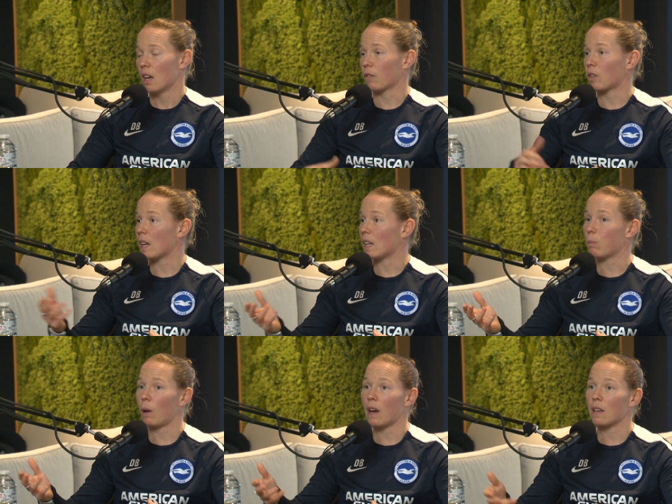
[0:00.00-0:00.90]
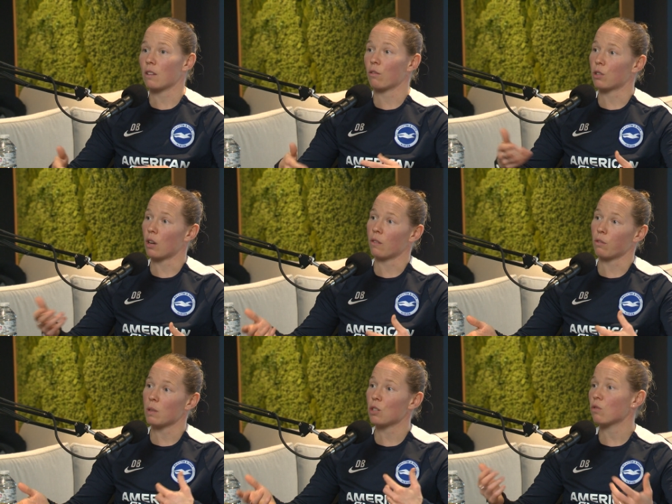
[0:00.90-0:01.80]
if they need players that are returning
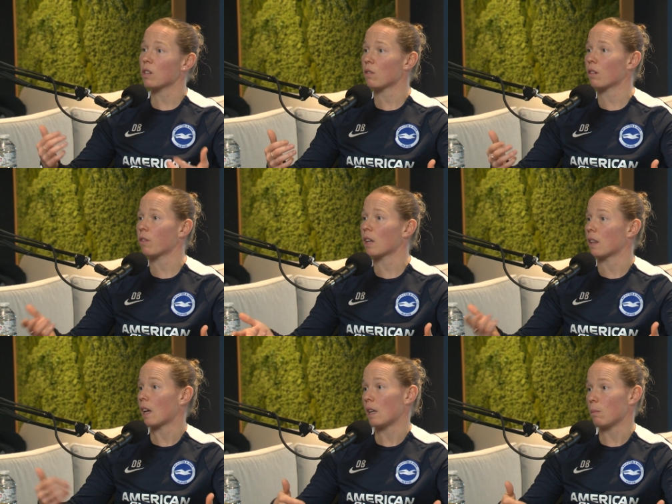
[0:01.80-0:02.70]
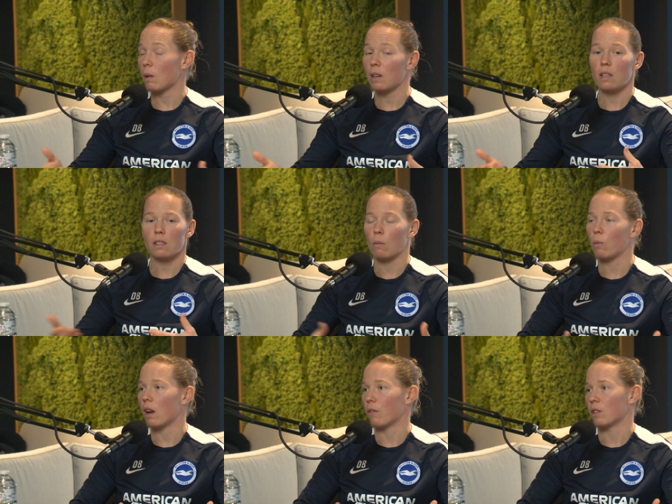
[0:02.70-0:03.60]
from injuries or anything and they need minutes, then
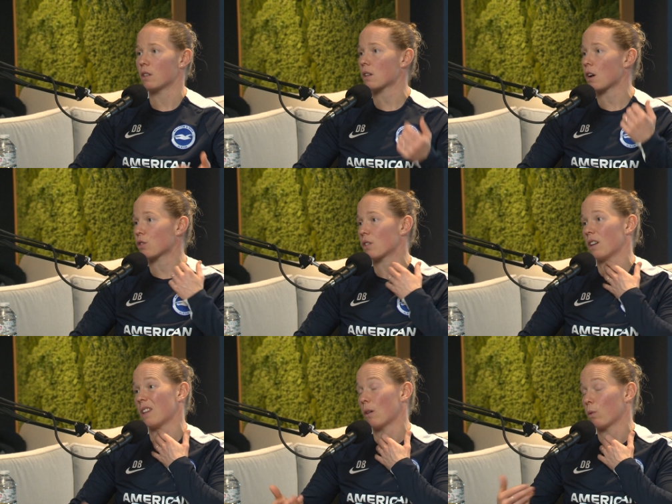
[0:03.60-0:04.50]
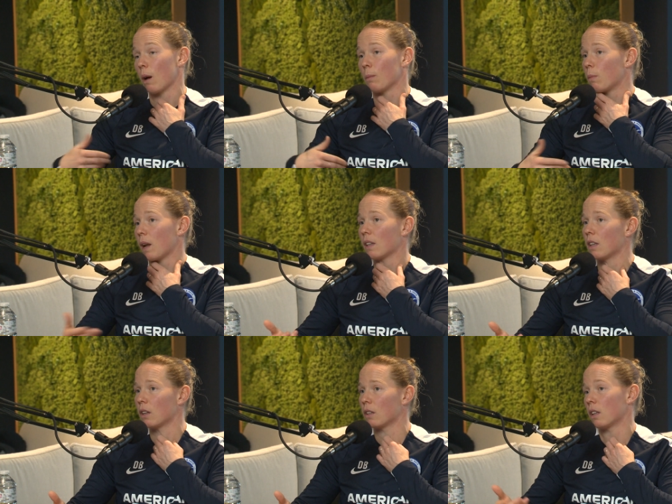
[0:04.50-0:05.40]
we'll have a discussion and they'll come and play in
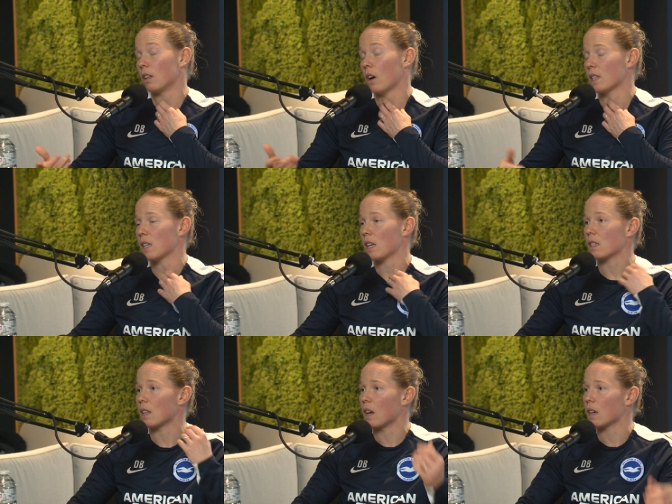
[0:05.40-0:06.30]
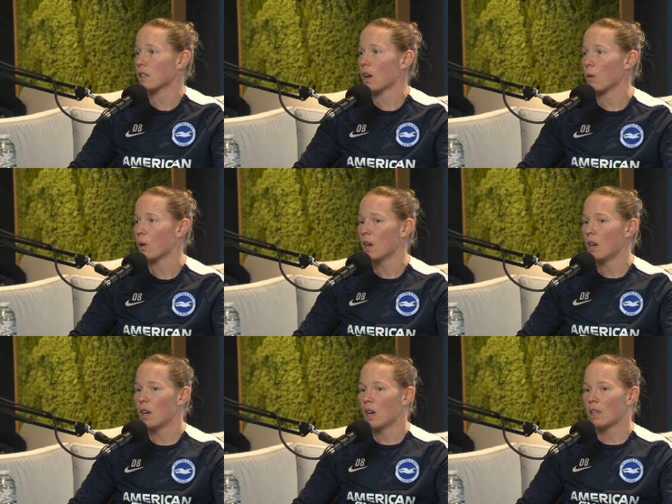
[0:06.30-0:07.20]
the 19s league. So
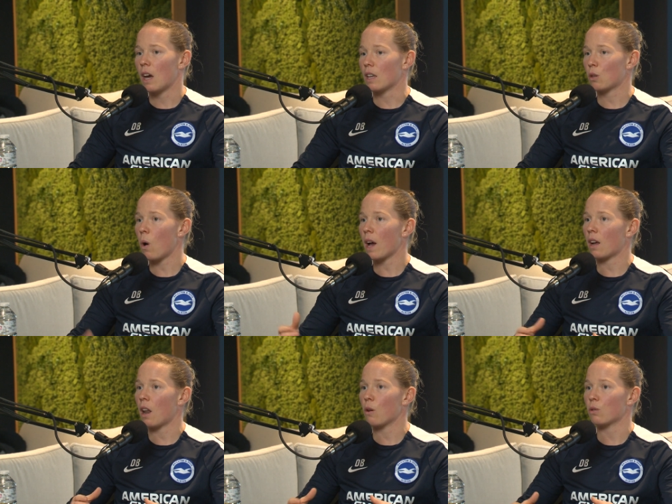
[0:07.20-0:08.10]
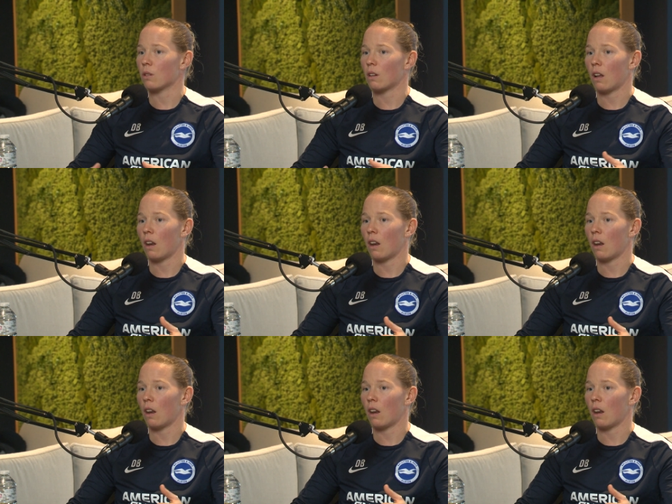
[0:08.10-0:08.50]
yeah, it's quite close, and